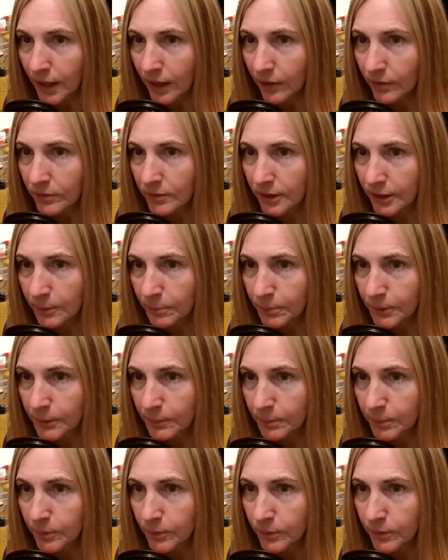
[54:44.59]
out like
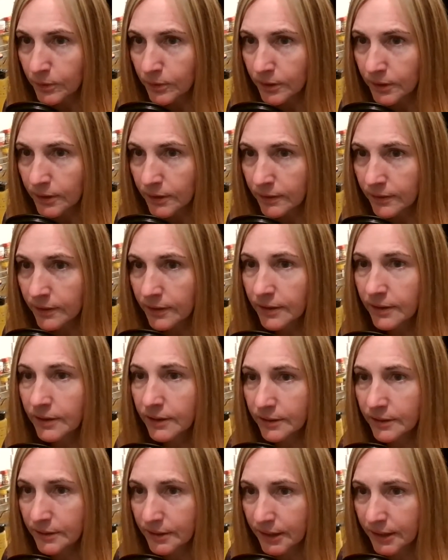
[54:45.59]
people in the
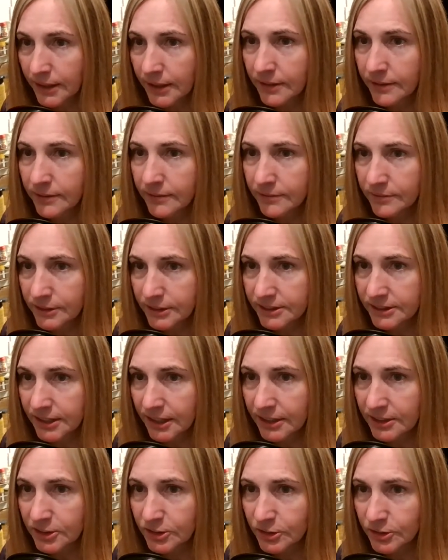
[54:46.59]
Helene
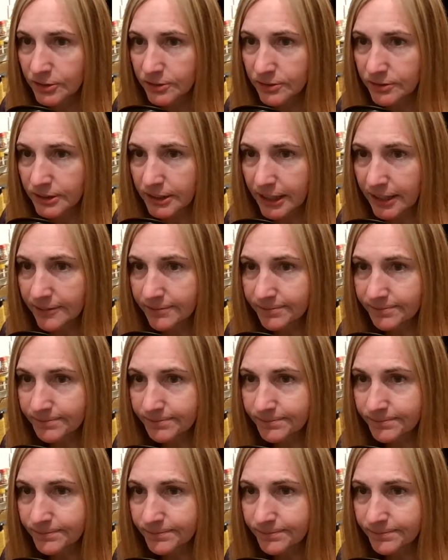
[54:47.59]
disaster. Yeah.